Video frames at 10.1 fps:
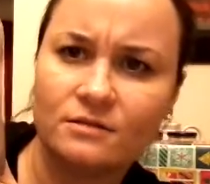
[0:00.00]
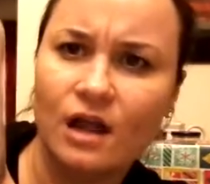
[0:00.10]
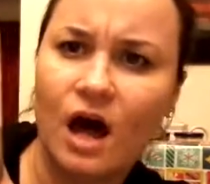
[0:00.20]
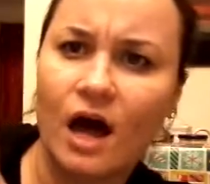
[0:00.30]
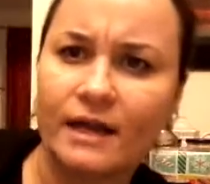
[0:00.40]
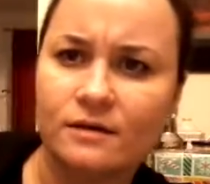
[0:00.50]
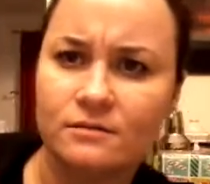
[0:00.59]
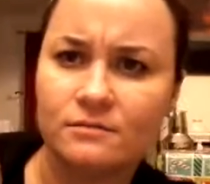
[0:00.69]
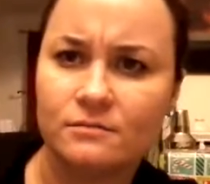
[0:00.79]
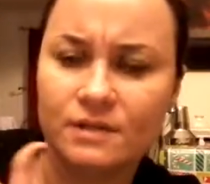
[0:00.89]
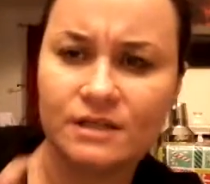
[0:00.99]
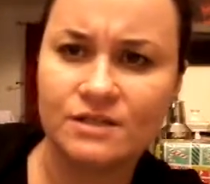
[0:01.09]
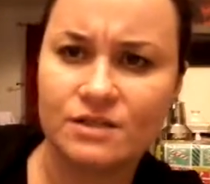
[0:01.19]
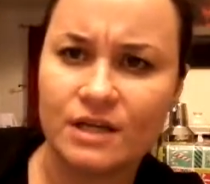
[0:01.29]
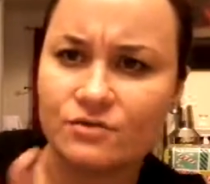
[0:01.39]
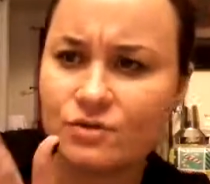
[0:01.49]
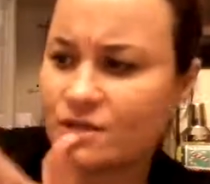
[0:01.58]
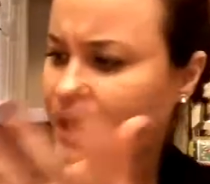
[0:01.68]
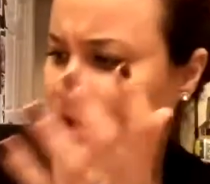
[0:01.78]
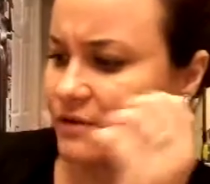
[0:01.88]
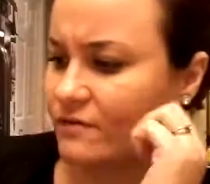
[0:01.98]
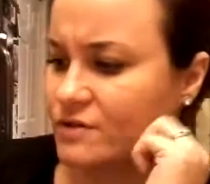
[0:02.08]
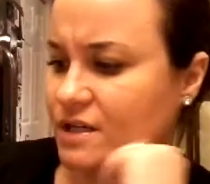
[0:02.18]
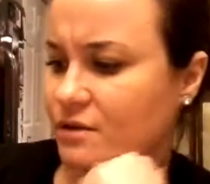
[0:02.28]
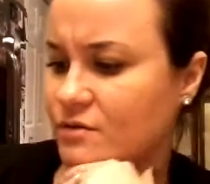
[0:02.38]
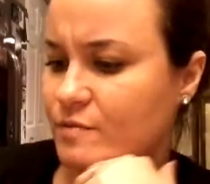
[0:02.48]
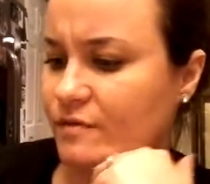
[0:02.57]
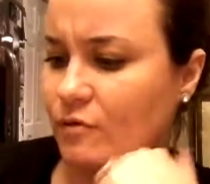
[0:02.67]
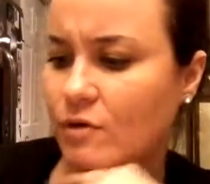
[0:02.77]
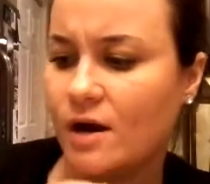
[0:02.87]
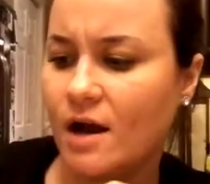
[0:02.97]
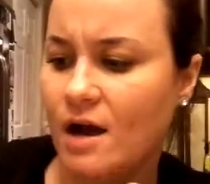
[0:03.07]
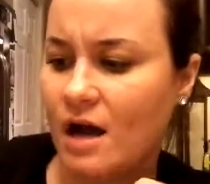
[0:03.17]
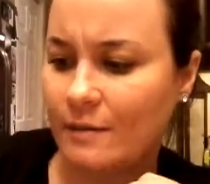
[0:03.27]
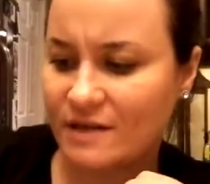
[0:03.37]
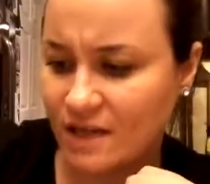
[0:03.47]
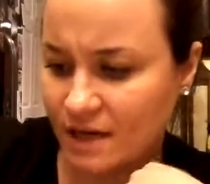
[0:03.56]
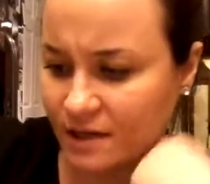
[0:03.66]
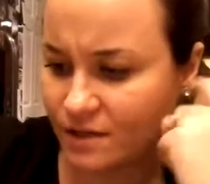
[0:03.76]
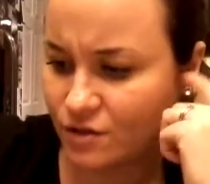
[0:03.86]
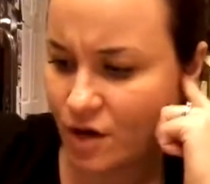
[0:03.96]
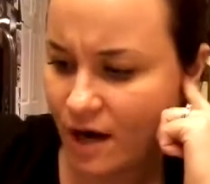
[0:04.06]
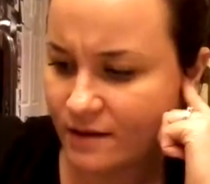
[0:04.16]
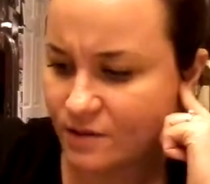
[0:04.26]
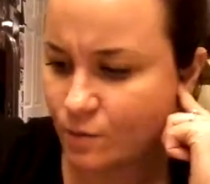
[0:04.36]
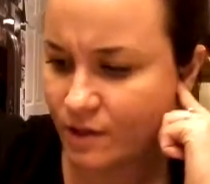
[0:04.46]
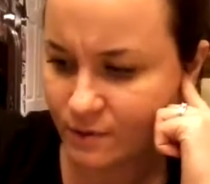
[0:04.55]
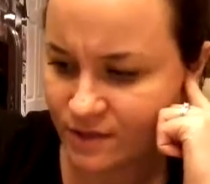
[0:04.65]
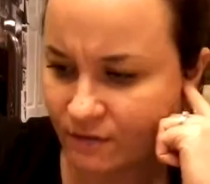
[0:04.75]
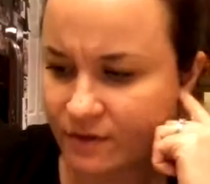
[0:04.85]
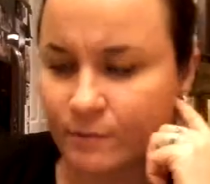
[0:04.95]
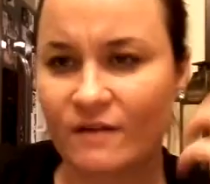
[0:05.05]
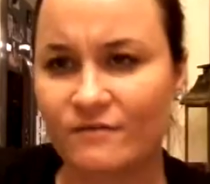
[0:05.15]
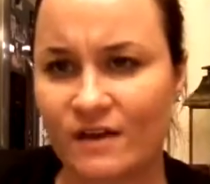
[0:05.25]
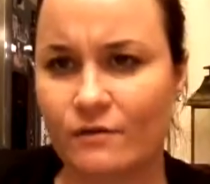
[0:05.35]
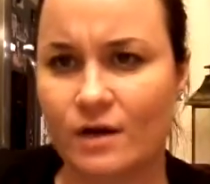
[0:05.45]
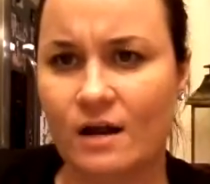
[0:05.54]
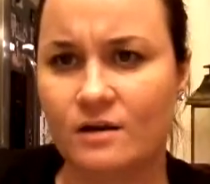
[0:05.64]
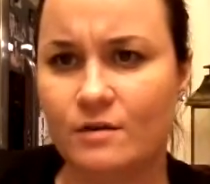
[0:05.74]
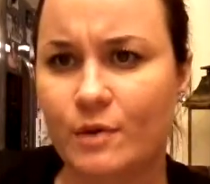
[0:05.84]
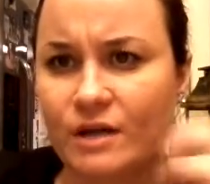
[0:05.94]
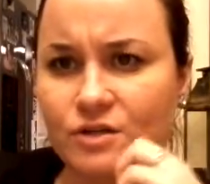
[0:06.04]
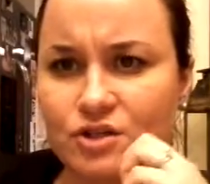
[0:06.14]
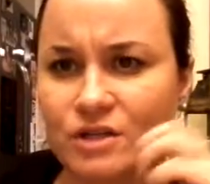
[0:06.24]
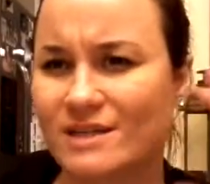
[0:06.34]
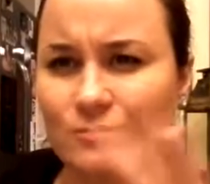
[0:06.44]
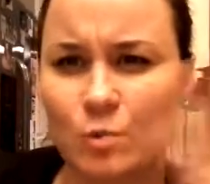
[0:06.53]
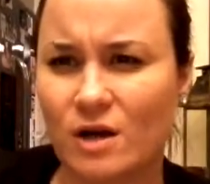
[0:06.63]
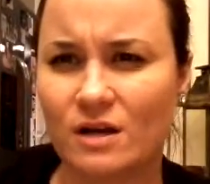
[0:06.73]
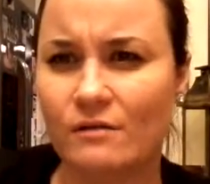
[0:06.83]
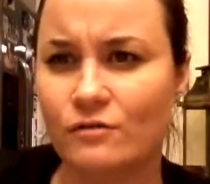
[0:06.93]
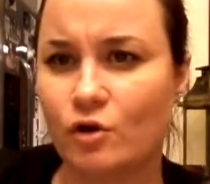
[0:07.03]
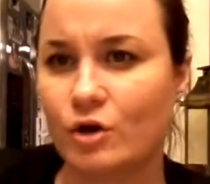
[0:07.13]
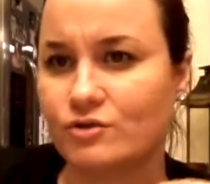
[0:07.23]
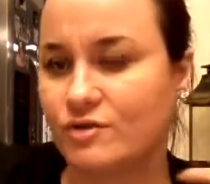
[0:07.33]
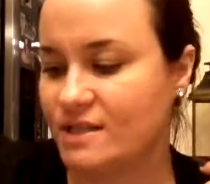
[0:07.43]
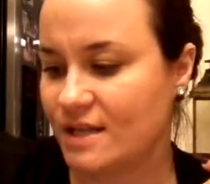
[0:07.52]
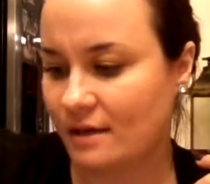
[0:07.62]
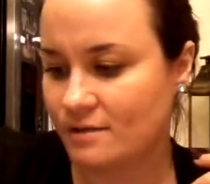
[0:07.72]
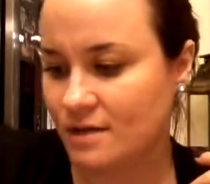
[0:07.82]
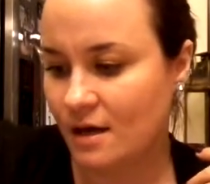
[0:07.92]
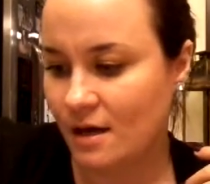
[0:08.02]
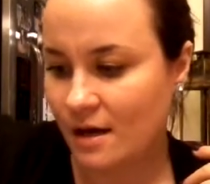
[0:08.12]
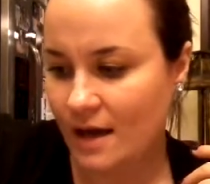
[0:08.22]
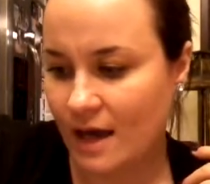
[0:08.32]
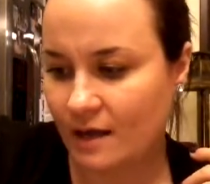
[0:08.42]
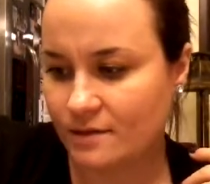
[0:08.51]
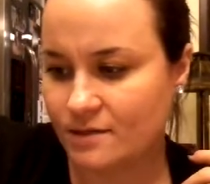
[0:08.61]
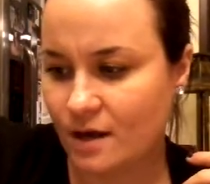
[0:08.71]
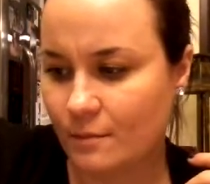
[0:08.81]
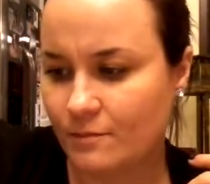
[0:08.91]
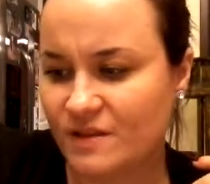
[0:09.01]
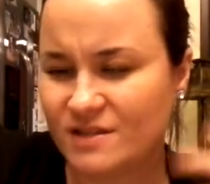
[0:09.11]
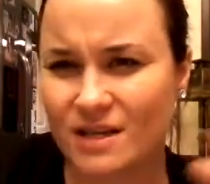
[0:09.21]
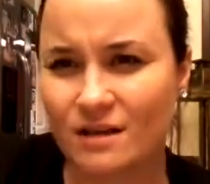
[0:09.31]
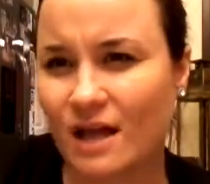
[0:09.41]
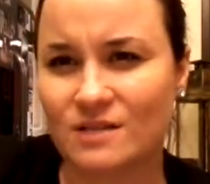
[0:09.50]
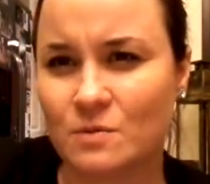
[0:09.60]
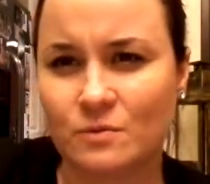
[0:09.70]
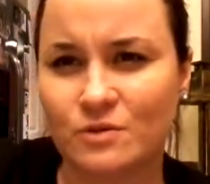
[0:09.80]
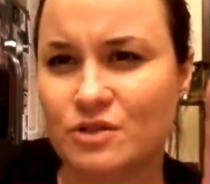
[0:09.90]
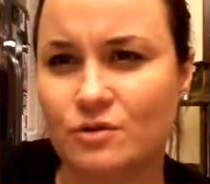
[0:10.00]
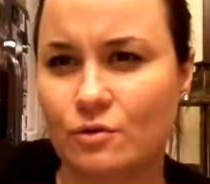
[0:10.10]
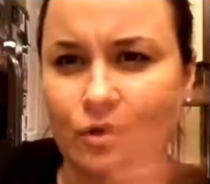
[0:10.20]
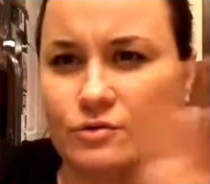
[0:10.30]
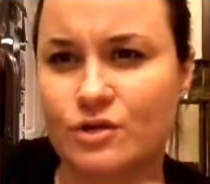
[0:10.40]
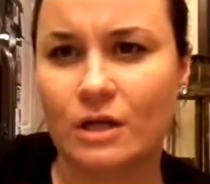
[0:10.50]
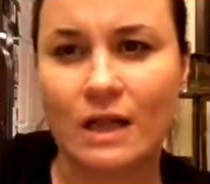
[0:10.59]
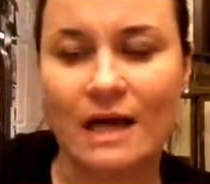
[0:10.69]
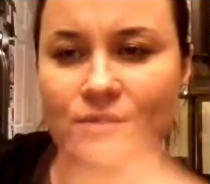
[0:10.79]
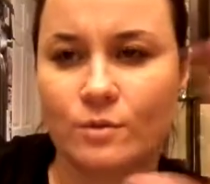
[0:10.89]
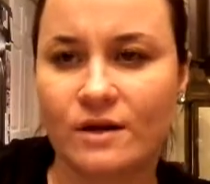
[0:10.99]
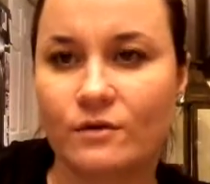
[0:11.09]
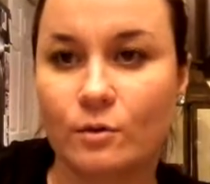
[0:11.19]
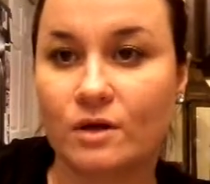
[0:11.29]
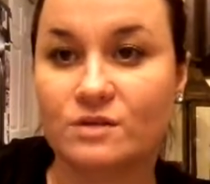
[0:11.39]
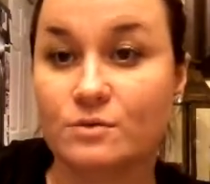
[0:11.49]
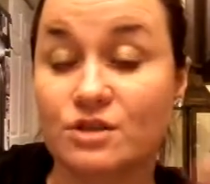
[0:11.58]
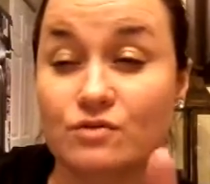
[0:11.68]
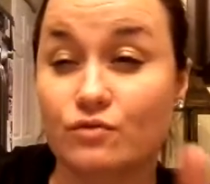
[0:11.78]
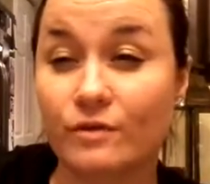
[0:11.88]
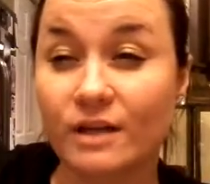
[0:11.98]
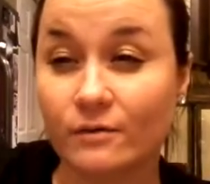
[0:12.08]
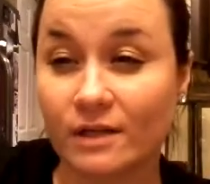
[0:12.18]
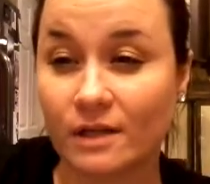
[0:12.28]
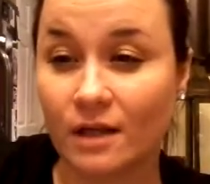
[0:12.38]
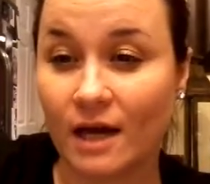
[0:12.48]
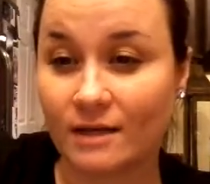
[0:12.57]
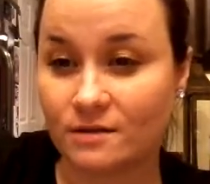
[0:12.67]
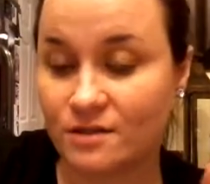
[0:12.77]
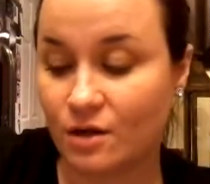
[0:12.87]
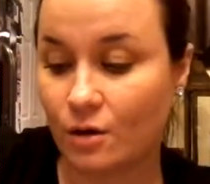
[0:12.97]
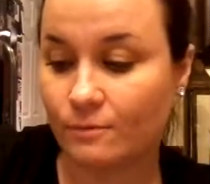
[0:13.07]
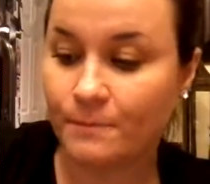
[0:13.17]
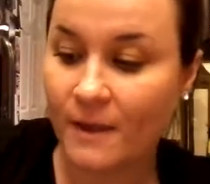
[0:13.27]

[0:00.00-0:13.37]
line. It's interesting. I've never seen those before. I'm excited to try this one. It was definitely my favorite out of the bunch. Didn't want another laundry scent. And the sea glass one was, or ocean glass or whatever it was just really, really light. So